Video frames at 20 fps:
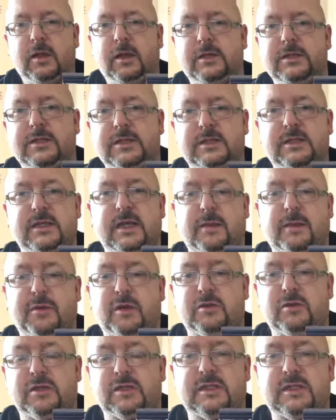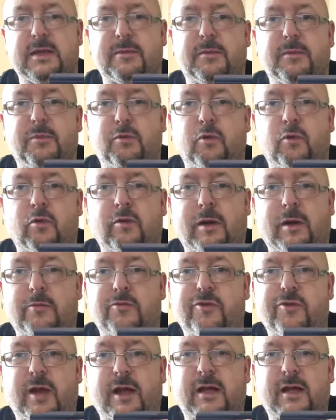As you can see, I'm using a separate program
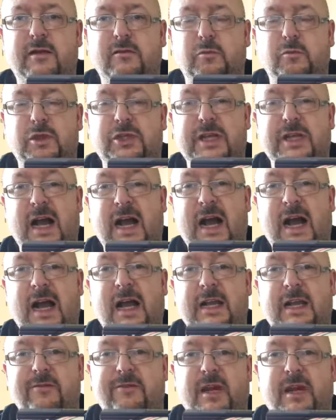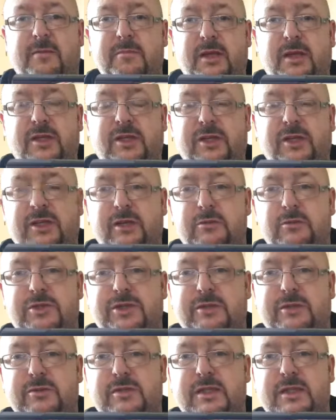track, which I highly recommend you use
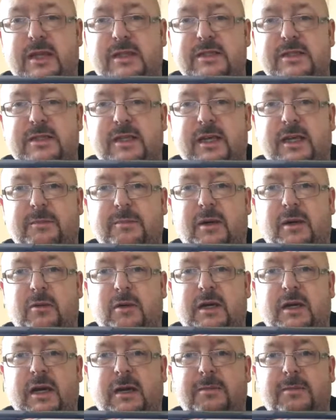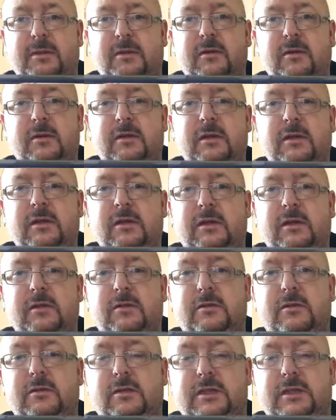using the NCE powercab
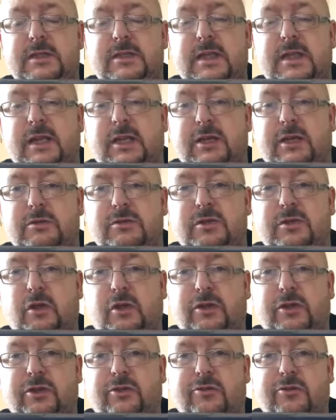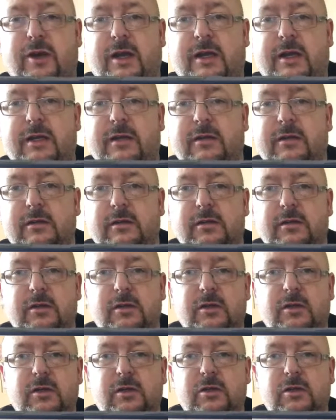instead of using it on your track.
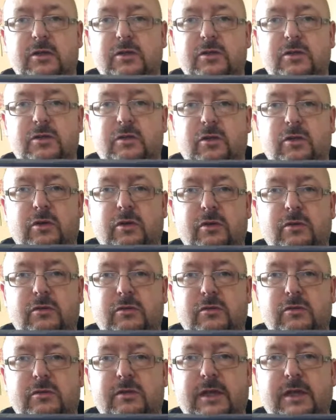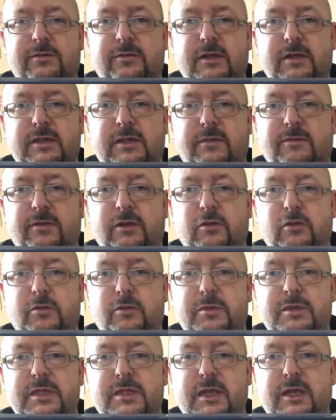So definitely
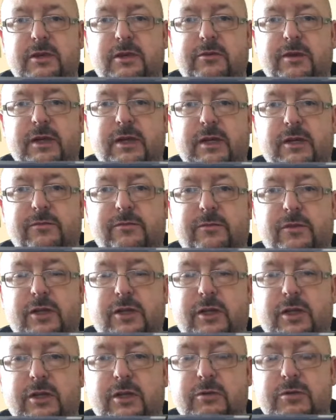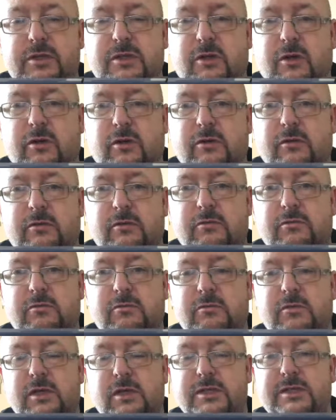100% agree for you to use it on
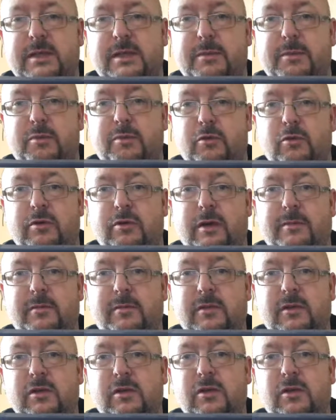a separate program.